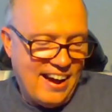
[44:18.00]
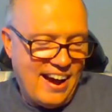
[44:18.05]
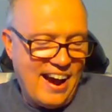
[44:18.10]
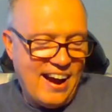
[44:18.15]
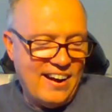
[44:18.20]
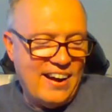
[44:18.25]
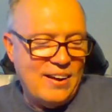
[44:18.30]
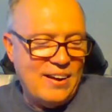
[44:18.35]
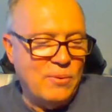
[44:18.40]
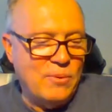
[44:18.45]

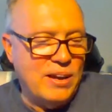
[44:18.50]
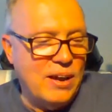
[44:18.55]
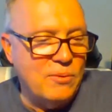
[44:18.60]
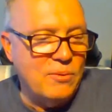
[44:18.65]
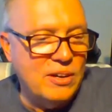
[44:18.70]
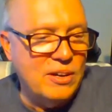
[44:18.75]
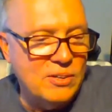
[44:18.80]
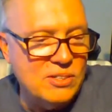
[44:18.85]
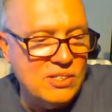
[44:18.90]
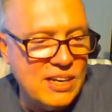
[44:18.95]
All right, we got
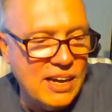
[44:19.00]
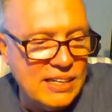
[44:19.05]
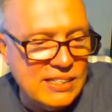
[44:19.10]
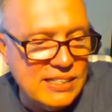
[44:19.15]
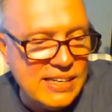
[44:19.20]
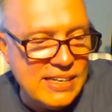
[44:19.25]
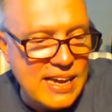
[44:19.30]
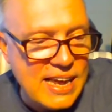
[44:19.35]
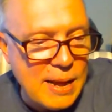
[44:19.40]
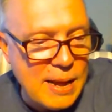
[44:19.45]
rid of those
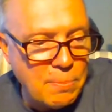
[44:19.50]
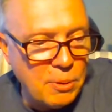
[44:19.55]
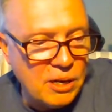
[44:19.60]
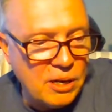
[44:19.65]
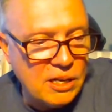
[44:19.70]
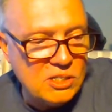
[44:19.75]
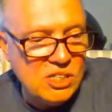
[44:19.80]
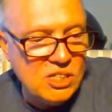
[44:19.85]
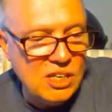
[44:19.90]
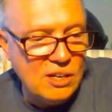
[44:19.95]
guys. Seakeeper
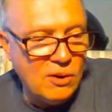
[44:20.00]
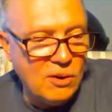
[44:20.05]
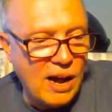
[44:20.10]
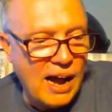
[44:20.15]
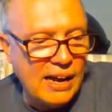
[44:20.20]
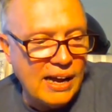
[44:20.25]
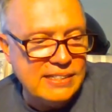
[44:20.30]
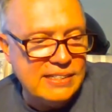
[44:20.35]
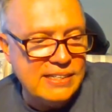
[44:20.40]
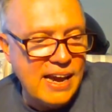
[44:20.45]
Casino,
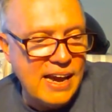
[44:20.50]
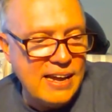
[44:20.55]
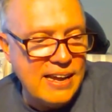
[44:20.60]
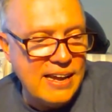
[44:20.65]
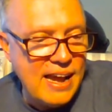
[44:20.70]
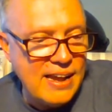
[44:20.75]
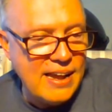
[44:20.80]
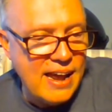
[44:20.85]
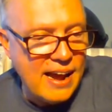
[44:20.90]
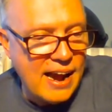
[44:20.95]
I say
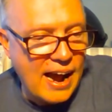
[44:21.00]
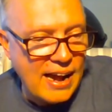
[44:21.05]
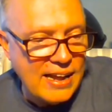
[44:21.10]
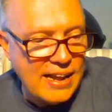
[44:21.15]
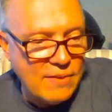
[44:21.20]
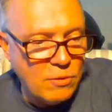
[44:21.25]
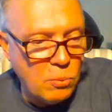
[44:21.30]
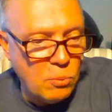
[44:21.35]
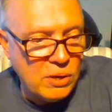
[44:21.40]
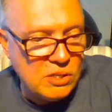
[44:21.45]
nay. I
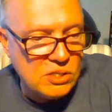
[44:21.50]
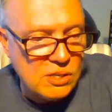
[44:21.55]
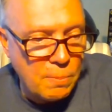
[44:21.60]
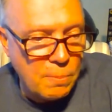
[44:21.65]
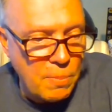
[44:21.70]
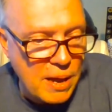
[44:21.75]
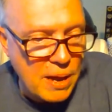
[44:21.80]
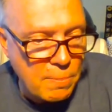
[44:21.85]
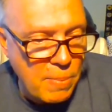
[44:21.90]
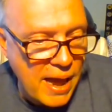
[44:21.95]
never witnessed
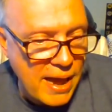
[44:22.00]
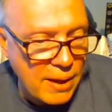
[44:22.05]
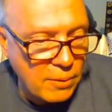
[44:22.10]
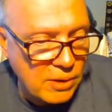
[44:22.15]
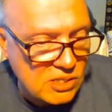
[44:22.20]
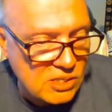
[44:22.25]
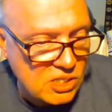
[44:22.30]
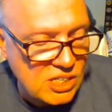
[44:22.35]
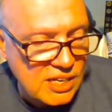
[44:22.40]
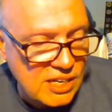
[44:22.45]
a big
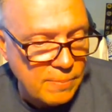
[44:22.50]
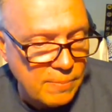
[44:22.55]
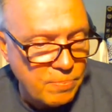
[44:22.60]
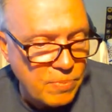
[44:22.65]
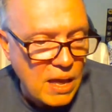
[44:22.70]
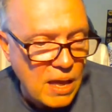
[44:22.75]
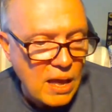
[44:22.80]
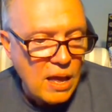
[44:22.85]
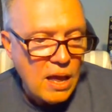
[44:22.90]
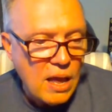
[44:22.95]
payout at sea.
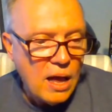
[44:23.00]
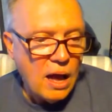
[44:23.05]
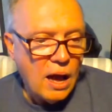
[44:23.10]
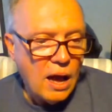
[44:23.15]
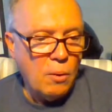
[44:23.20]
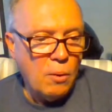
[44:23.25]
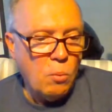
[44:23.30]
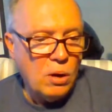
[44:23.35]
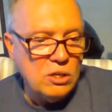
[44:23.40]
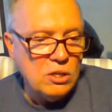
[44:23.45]

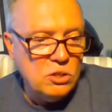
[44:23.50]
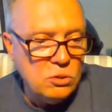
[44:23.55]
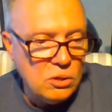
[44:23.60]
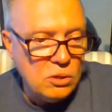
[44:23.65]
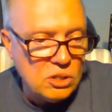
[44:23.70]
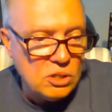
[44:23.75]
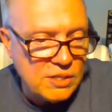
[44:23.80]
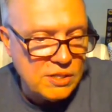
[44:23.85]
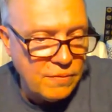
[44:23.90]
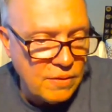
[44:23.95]
I won
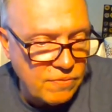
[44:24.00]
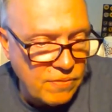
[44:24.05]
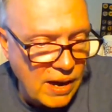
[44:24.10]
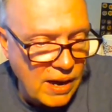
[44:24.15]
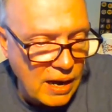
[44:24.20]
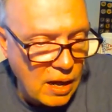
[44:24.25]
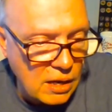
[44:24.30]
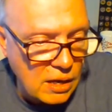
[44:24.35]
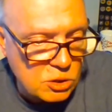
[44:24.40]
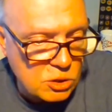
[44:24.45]

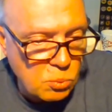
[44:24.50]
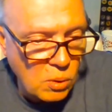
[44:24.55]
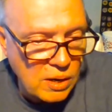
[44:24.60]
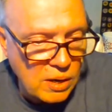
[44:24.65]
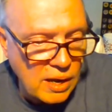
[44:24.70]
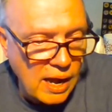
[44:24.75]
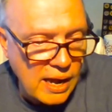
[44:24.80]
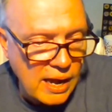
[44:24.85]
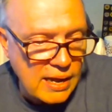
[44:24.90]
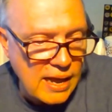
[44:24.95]
$275
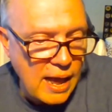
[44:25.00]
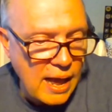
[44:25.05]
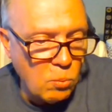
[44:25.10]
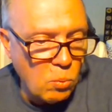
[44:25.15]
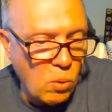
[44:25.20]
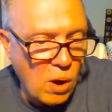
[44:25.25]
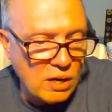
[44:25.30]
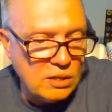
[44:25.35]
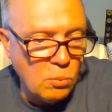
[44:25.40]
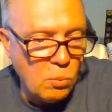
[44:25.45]
one night
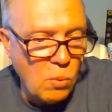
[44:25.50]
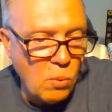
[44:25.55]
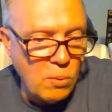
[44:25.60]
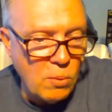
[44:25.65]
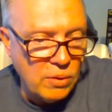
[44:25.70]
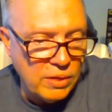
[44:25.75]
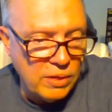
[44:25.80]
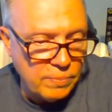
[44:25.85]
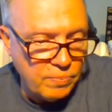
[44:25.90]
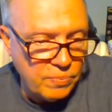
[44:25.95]
and walked
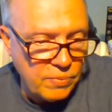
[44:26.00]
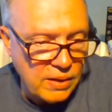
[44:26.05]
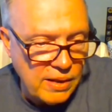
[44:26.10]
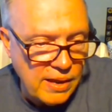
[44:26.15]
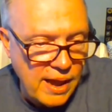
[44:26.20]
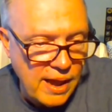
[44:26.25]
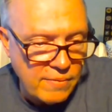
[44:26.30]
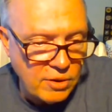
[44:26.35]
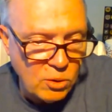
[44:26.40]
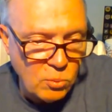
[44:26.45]
away with it.
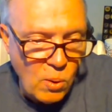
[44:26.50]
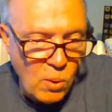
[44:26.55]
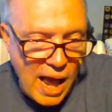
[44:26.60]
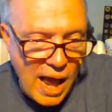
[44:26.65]
Never